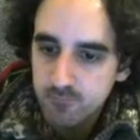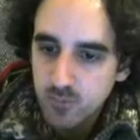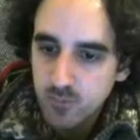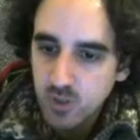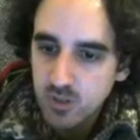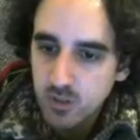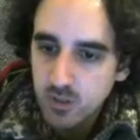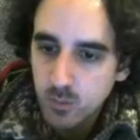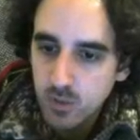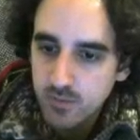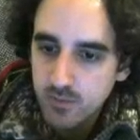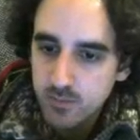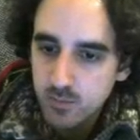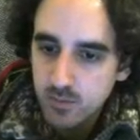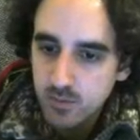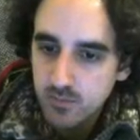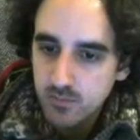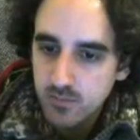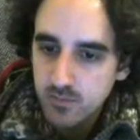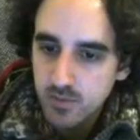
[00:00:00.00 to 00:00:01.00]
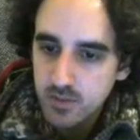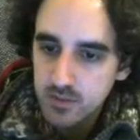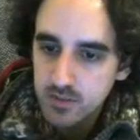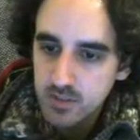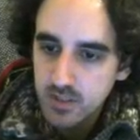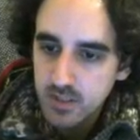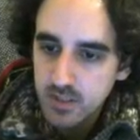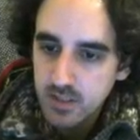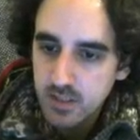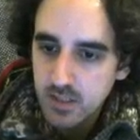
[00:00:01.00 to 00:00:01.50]
Although we have to
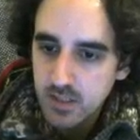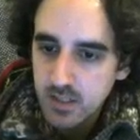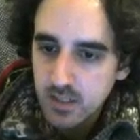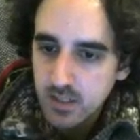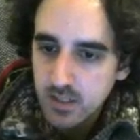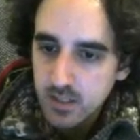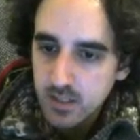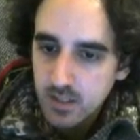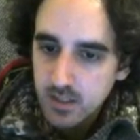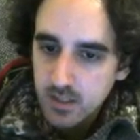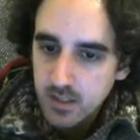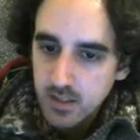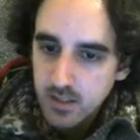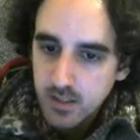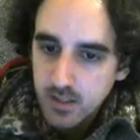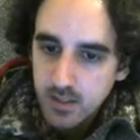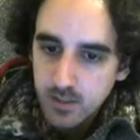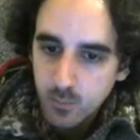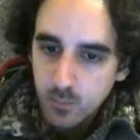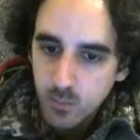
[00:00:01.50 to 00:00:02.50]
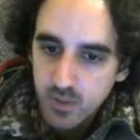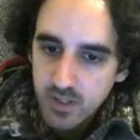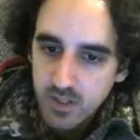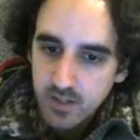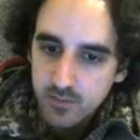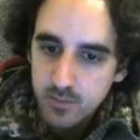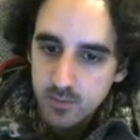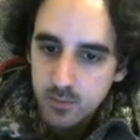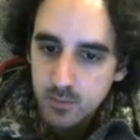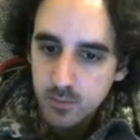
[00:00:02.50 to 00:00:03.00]
invert it, and we
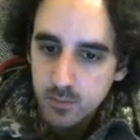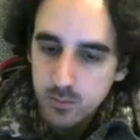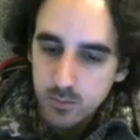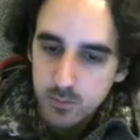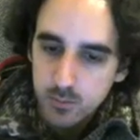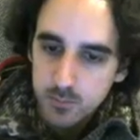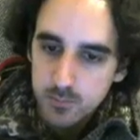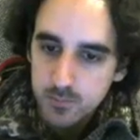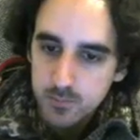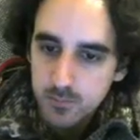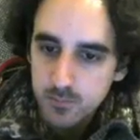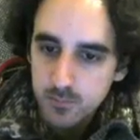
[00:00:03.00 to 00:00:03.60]
have to